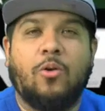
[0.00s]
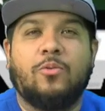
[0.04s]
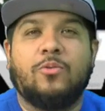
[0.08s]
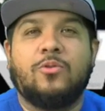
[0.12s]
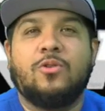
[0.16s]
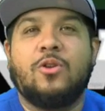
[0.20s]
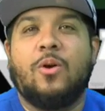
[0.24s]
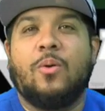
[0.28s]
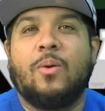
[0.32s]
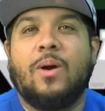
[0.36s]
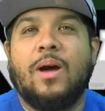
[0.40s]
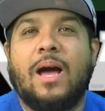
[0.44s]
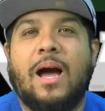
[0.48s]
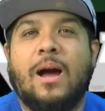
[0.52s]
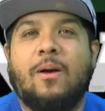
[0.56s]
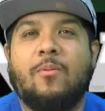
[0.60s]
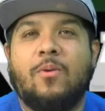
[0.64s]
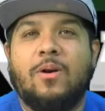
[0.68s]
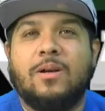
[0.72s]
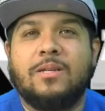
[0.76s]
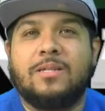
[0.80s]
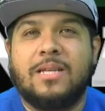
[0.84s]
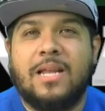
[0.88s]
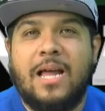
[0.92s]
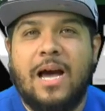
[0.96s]
You know what? I
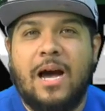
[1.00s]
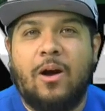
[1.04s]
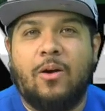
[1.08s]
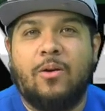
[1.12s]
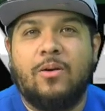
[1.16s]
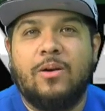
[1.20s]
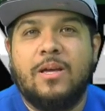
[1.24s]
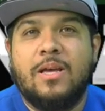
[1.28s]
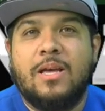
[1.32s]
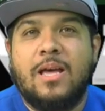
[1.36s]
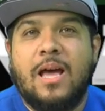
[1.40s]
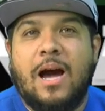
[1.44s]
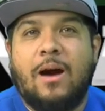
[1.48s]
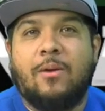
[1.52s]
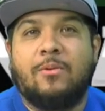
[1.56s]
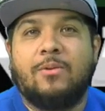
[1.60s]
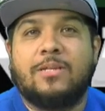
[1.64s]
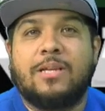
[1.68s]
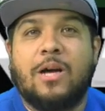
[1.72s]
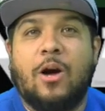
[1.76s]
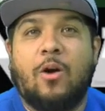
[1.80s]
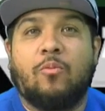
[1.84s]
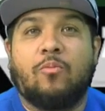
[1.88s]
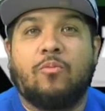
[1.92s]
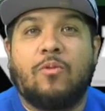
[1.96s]
wasn't out. I
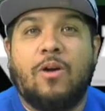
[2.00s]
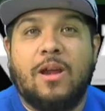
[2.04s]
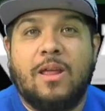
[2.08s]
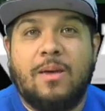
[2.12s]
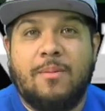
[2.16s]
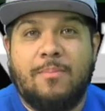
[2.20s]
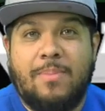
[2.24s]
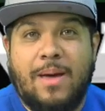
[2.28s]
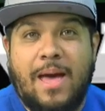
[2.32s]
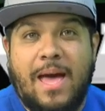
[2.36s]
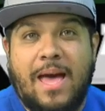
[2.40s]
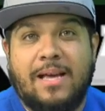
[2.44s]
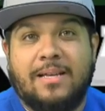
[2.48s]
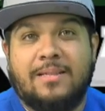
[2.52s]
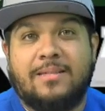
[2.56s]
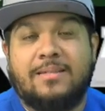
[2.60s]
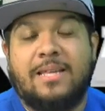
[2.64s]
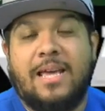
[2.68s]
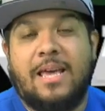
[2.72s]
was out running backs.